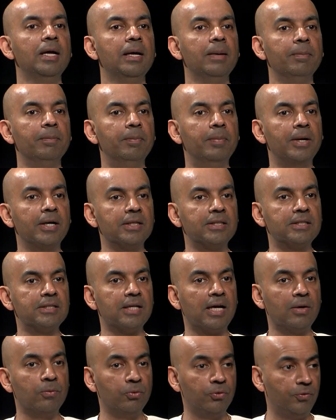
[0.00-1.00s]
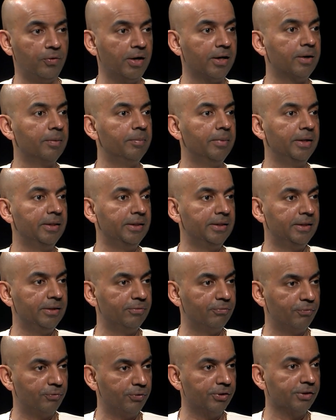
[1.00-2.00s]
But I would recommend they
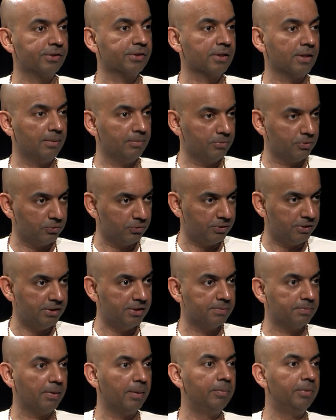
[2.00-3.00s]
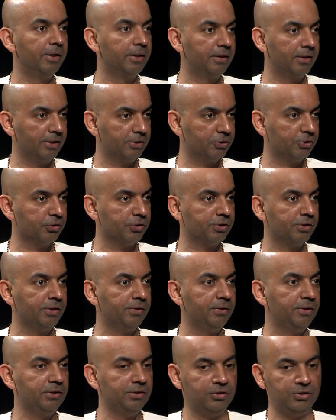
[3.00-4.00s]
first come to these public lecture
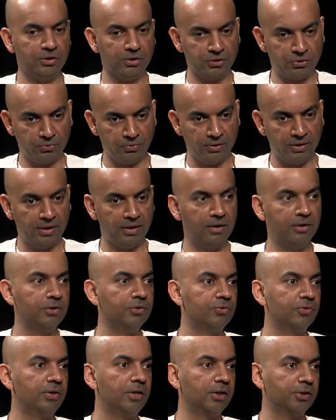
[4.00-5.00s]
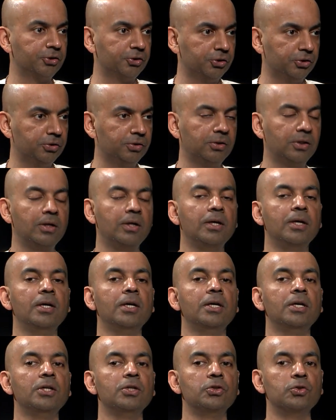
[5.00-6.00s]
series just to get an introduction
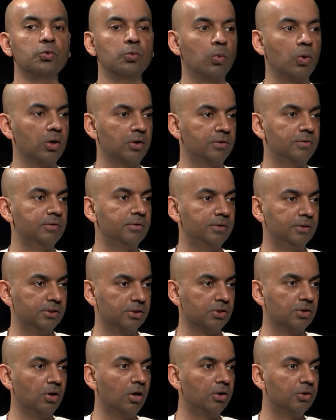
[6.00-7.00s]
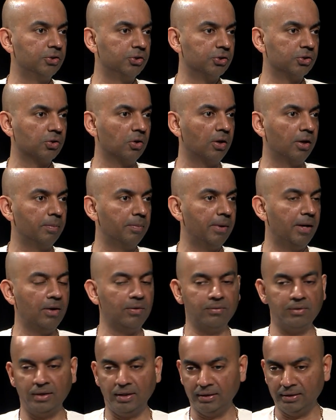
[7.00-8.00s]
to what this knowledge is all
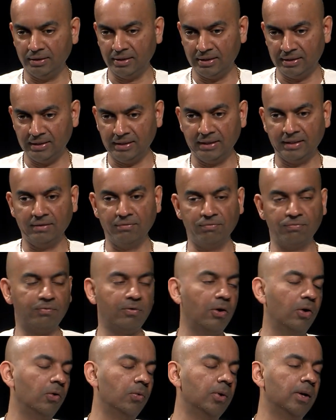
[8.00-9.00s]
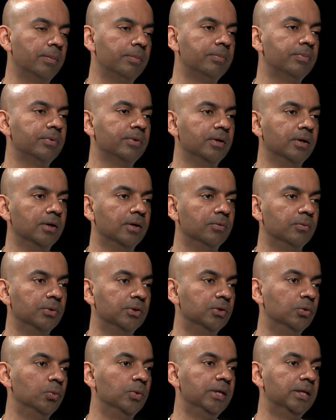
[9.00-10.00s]
about, and then they can follow up
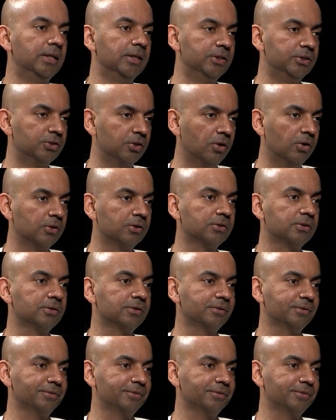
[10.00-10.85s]
with the weekly talks.